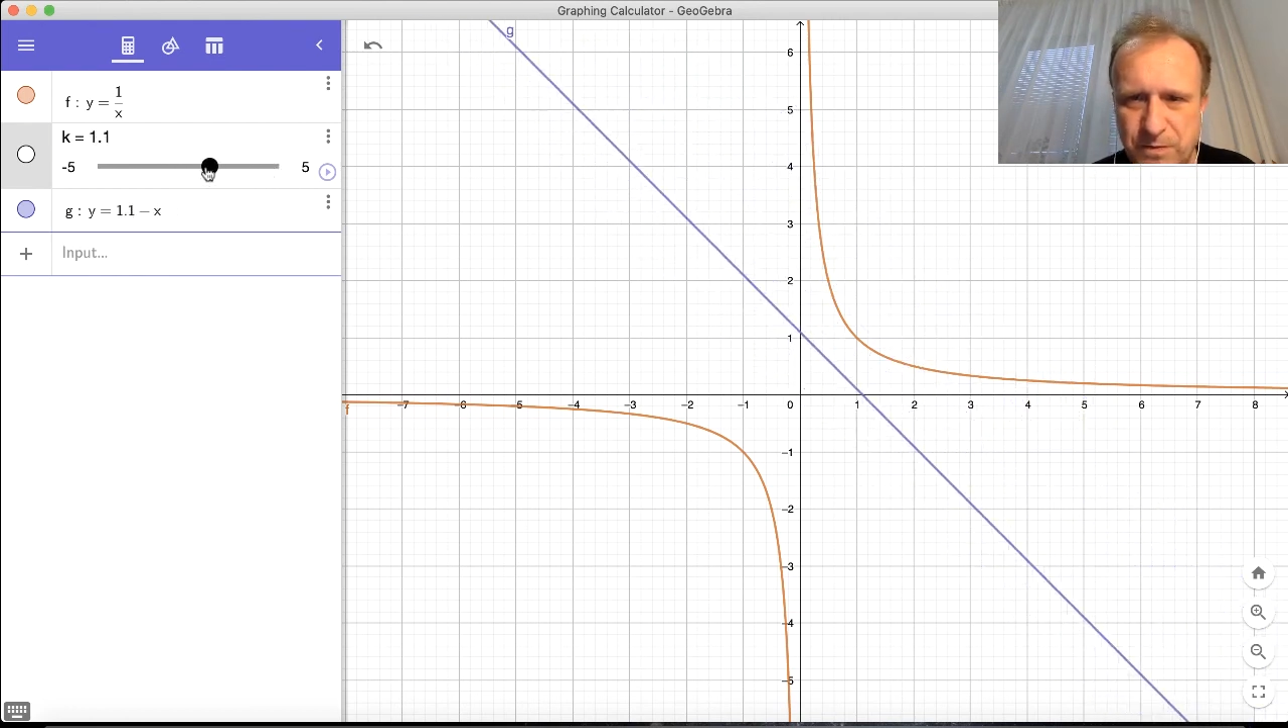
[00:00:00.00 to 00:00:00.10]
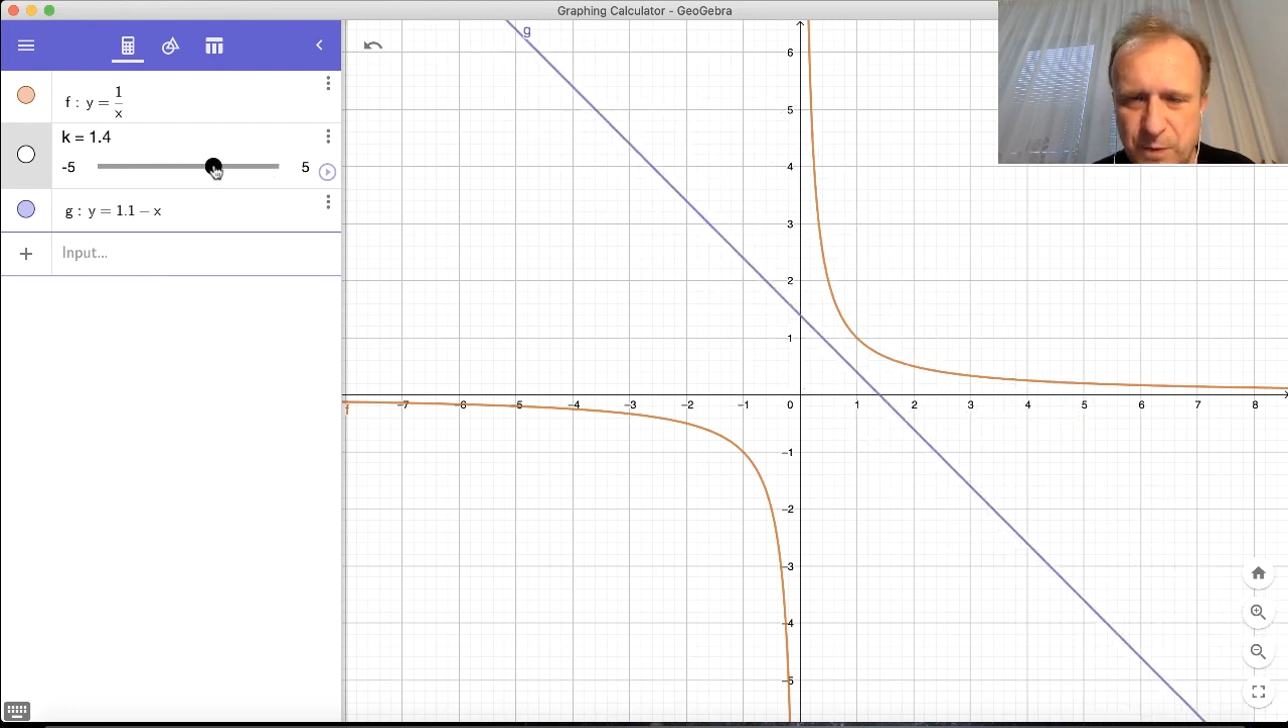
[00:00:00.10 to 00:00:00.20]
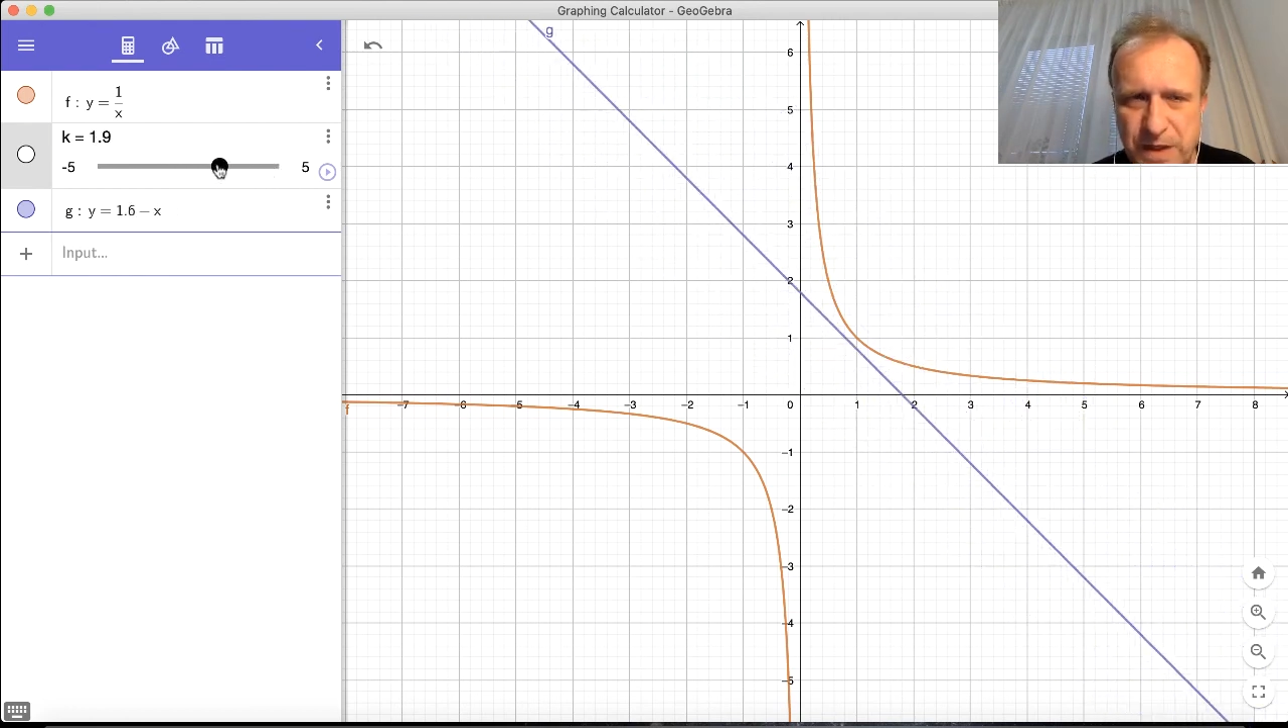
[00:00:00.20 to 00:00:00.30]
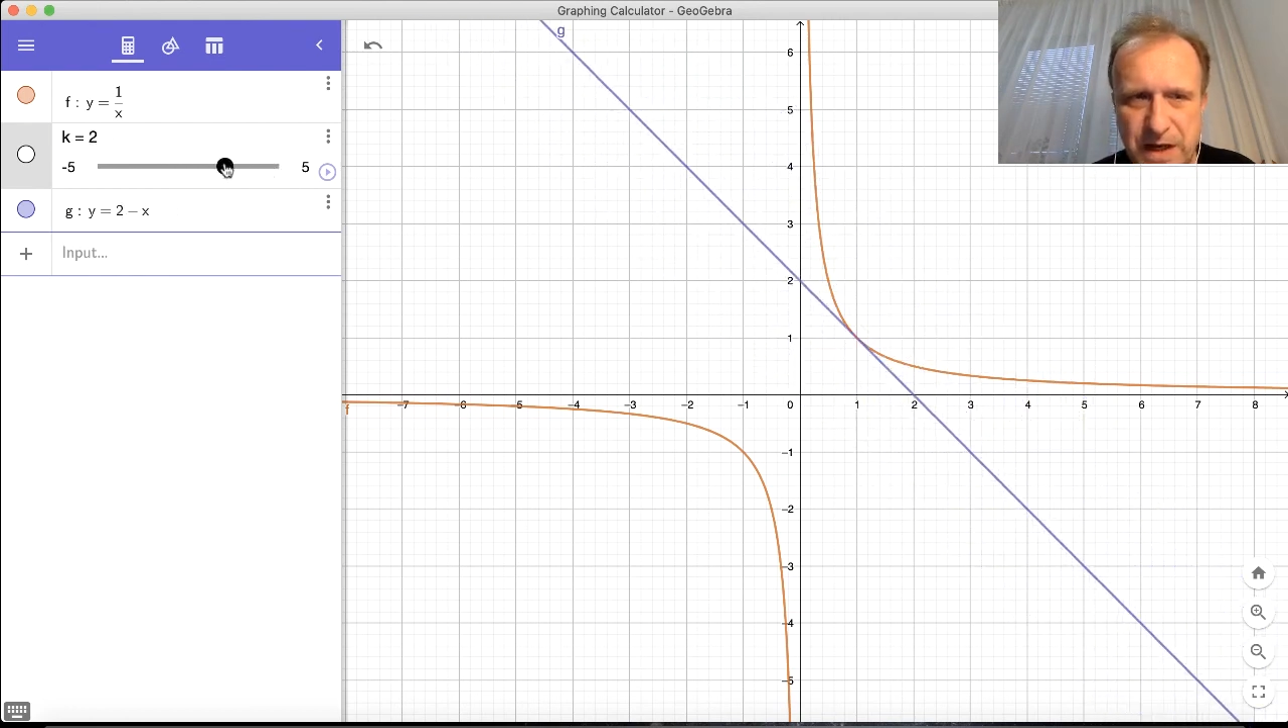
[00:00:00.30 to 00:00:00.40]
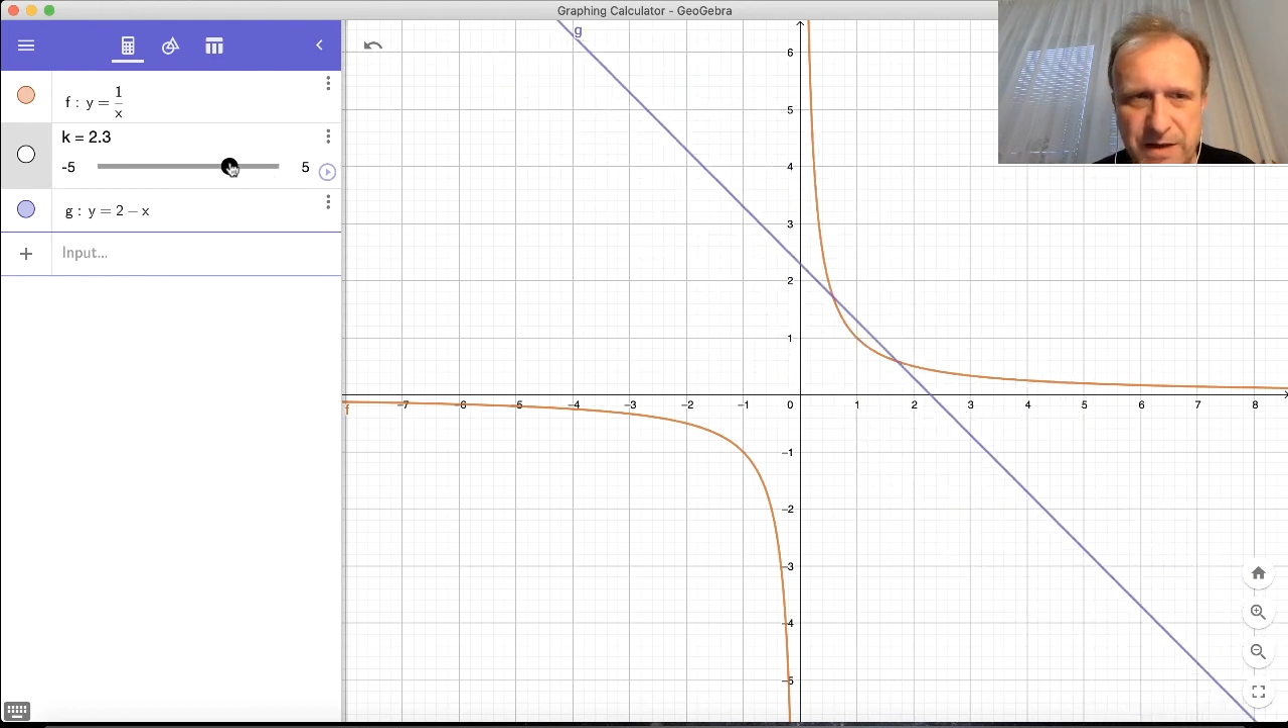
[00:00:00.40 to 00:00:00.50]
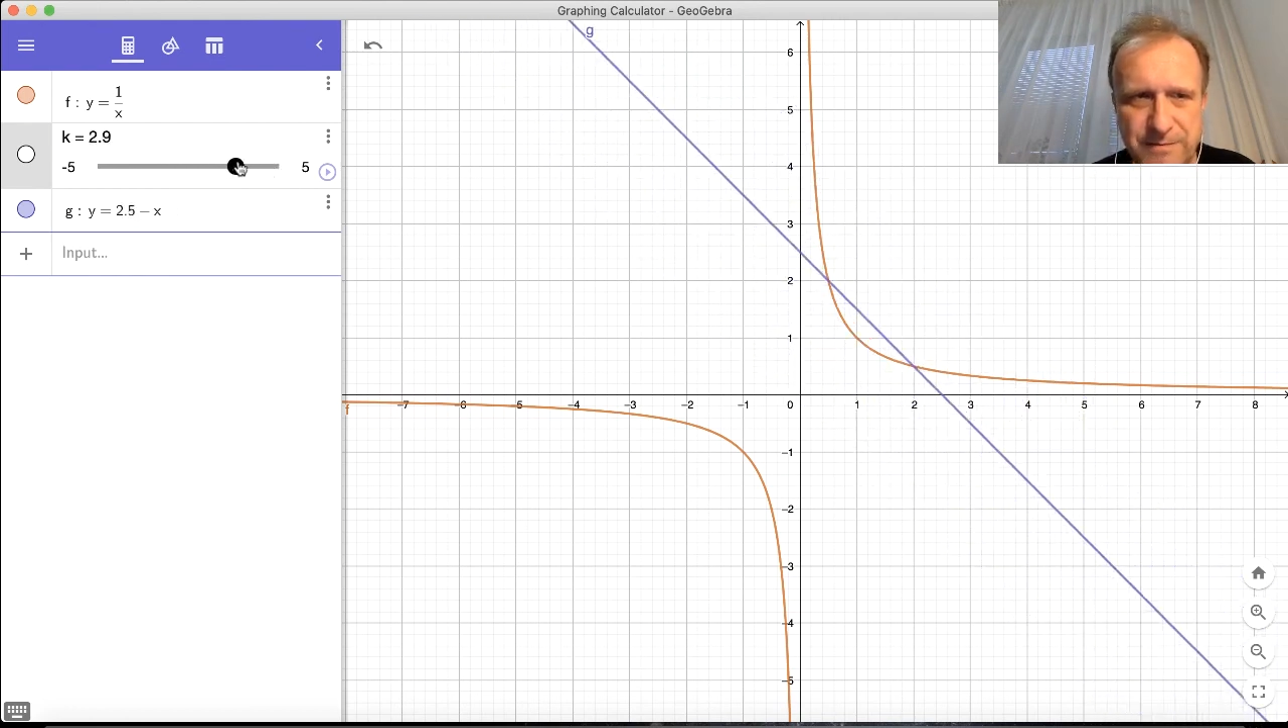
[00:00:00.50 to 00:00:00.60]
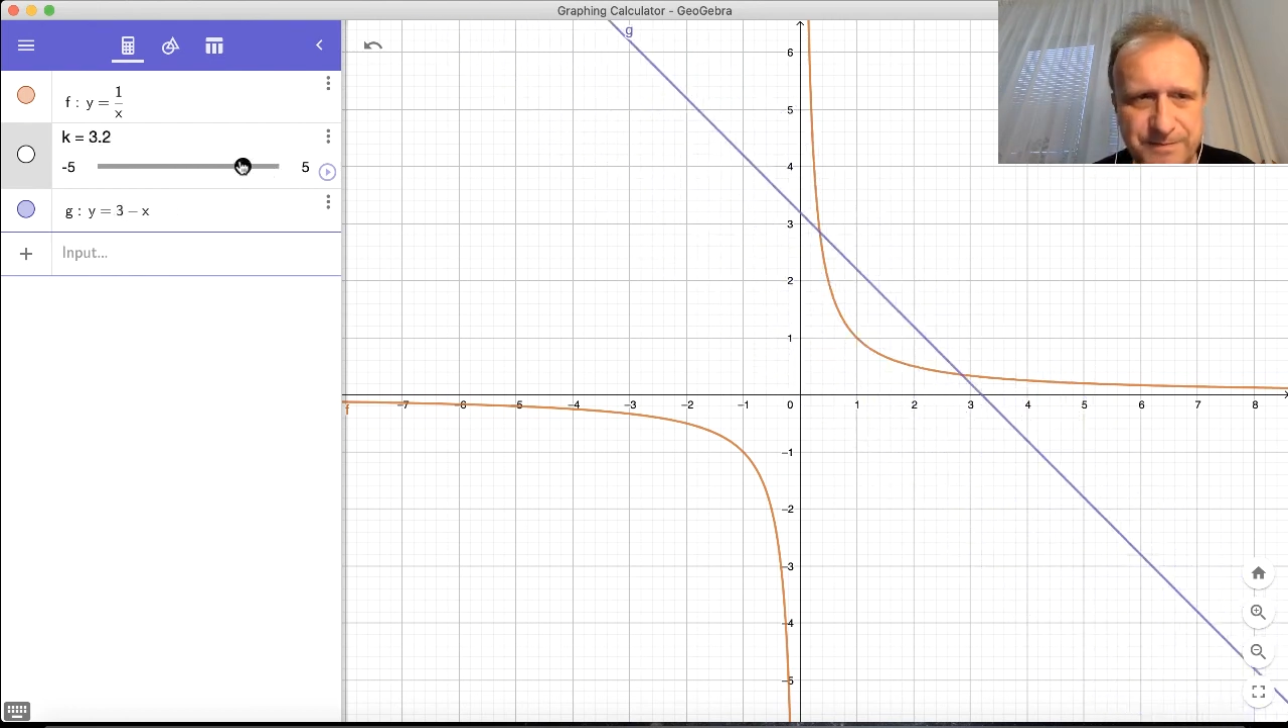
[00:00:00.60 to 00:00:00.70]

when I